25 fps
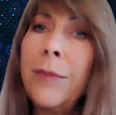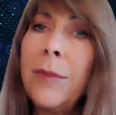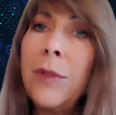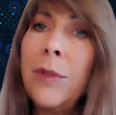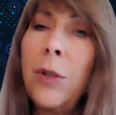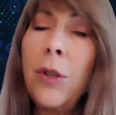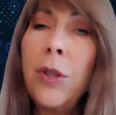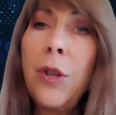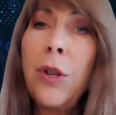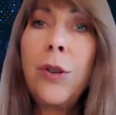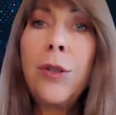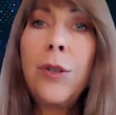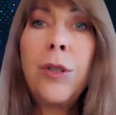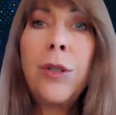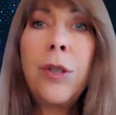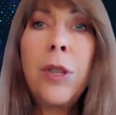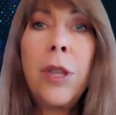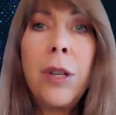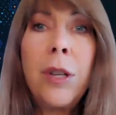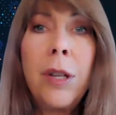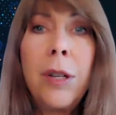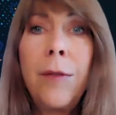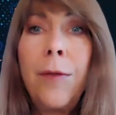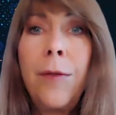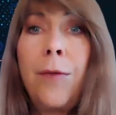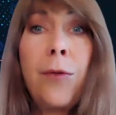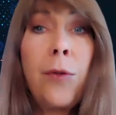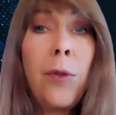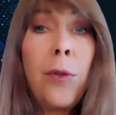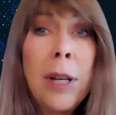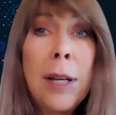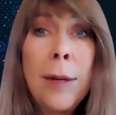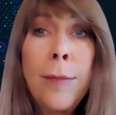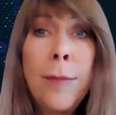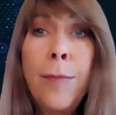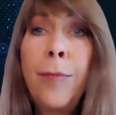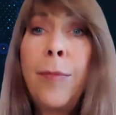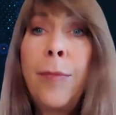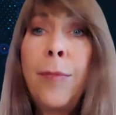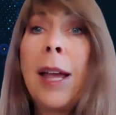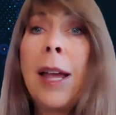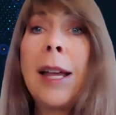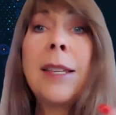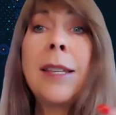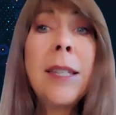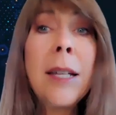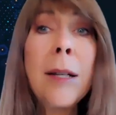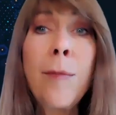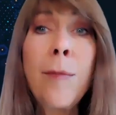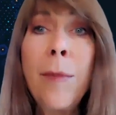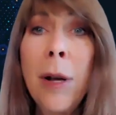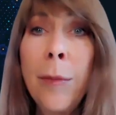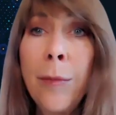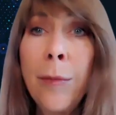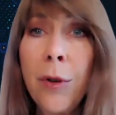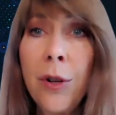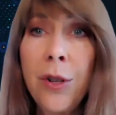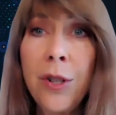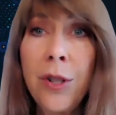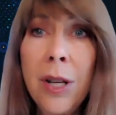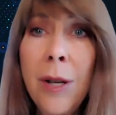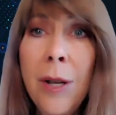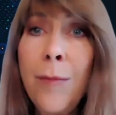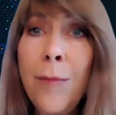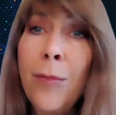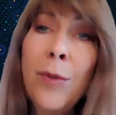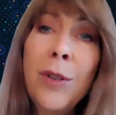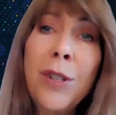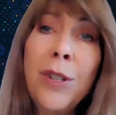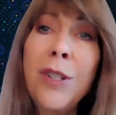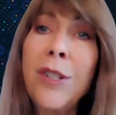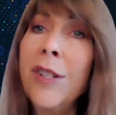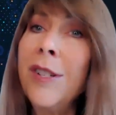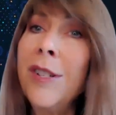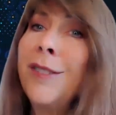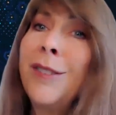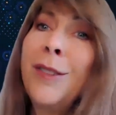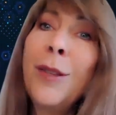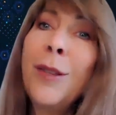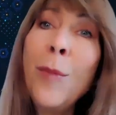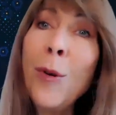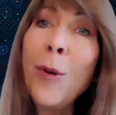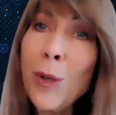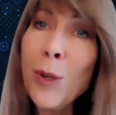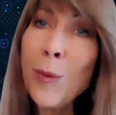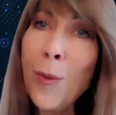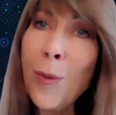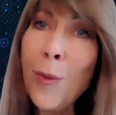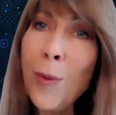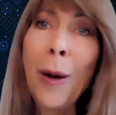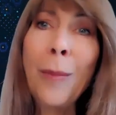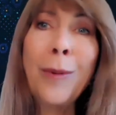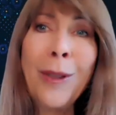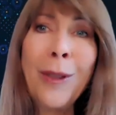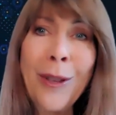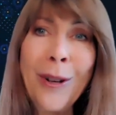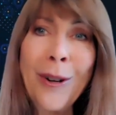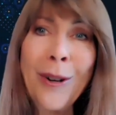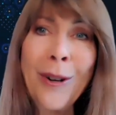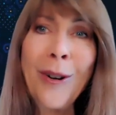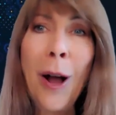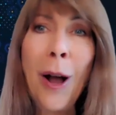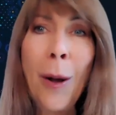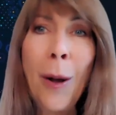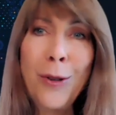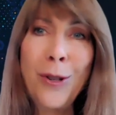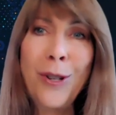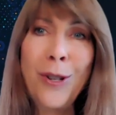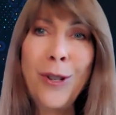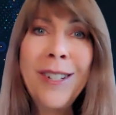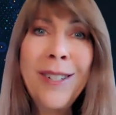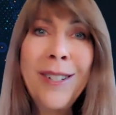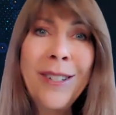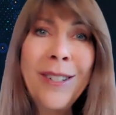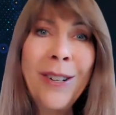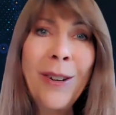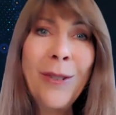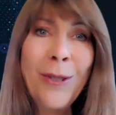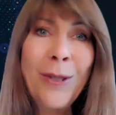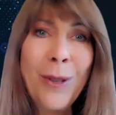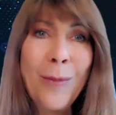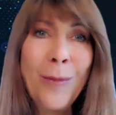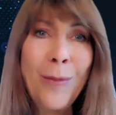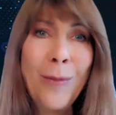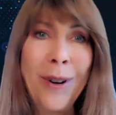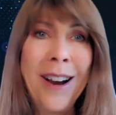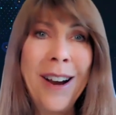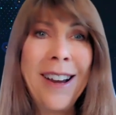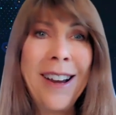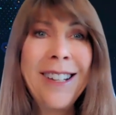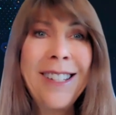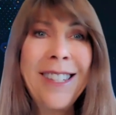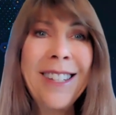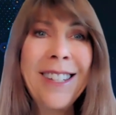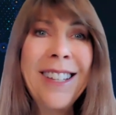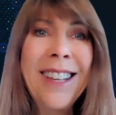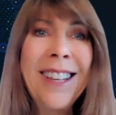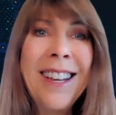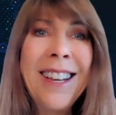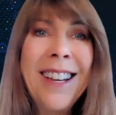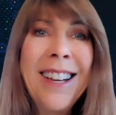So there's the free basic membership, which is the most popular option, no surprise.